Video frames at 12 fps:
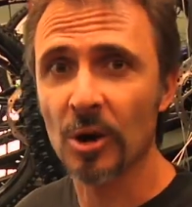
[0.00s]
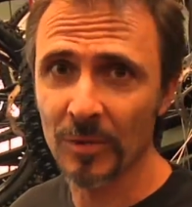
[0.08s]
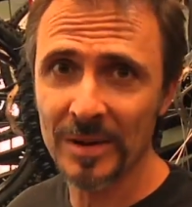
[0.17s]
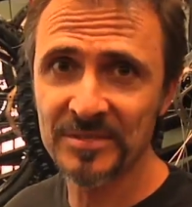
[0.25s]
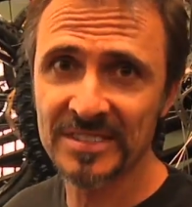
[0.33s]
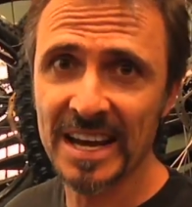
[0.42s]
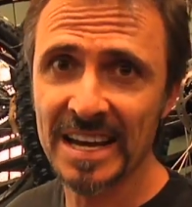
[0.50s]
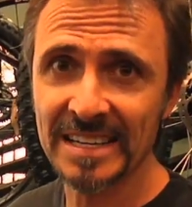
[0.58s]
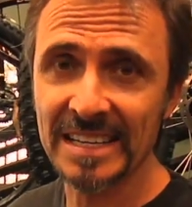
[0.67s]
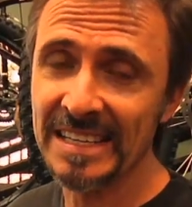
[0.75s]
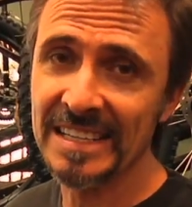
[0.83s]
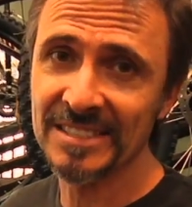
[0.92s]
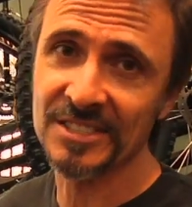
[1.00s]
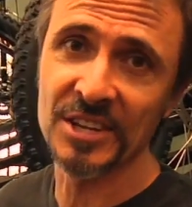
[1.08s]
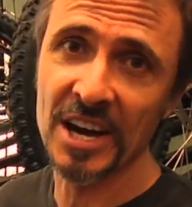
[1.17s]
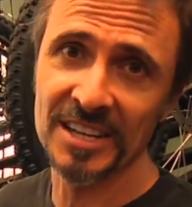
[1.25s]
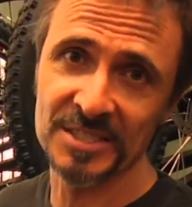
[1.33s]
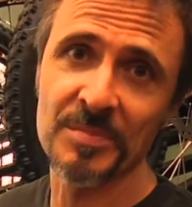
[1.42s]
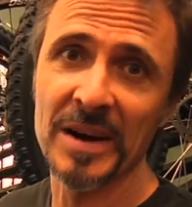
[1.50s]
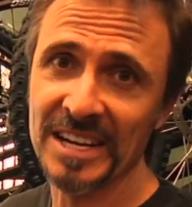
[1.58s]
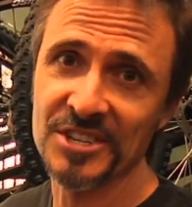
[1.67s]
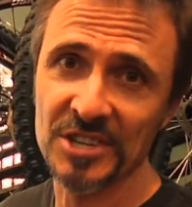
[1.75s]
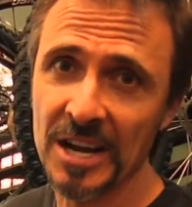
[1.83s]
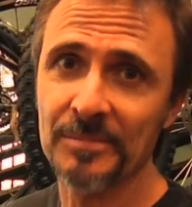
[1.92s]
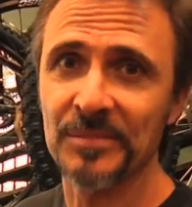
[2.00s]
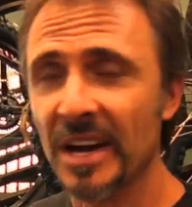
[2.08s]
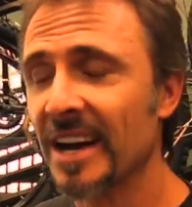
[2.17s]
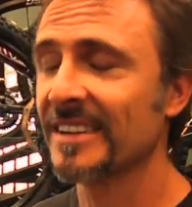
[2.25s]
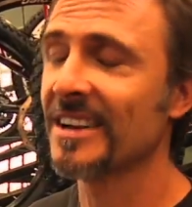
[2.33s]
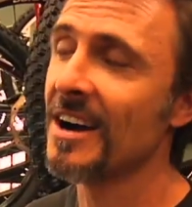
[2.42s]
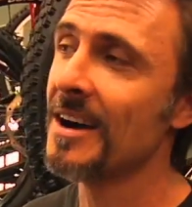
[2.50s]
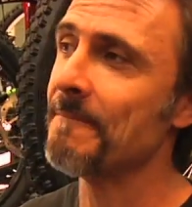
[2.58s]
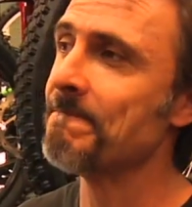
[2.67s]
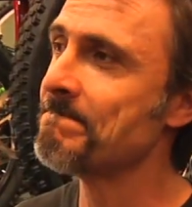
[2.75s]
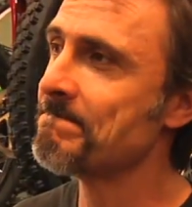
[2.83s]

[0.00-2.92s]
Our website is donsbikeshop.com.